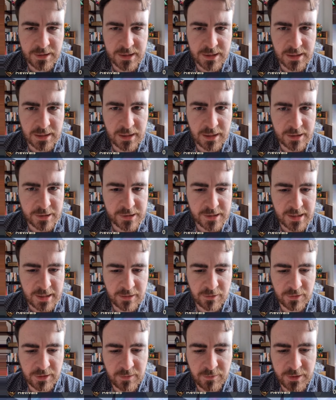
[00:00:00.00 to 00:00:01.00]
is a loss. I
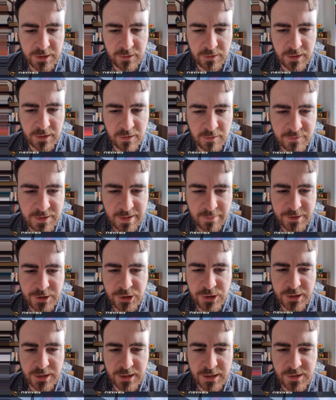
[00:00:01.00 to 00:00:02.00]
don't think we're doing enough
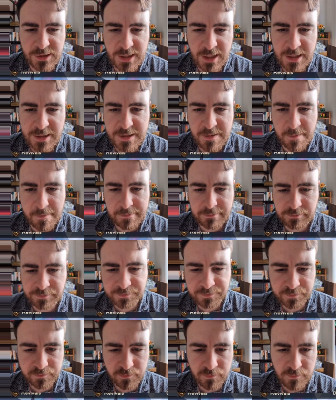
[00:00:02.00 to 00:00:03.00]
damage to these guys.
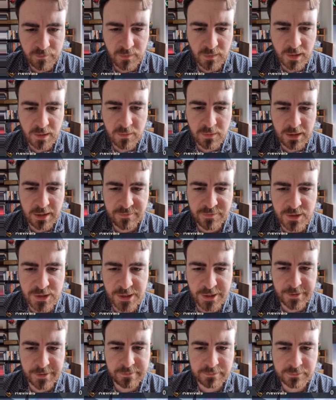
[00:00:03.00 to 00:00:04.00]
We'll have to see.